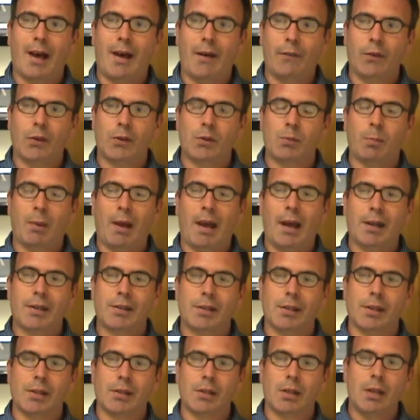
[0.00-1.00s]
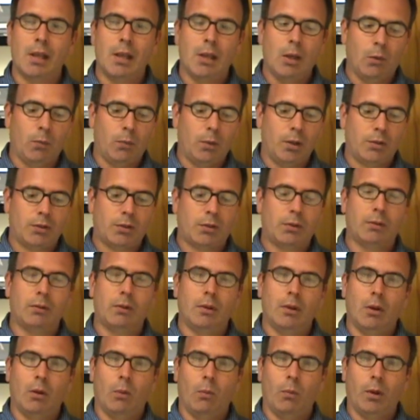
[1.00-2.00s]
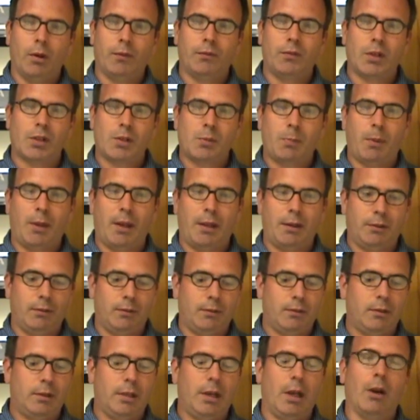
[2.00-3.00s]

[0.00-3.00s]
on those boxes, which would have just been,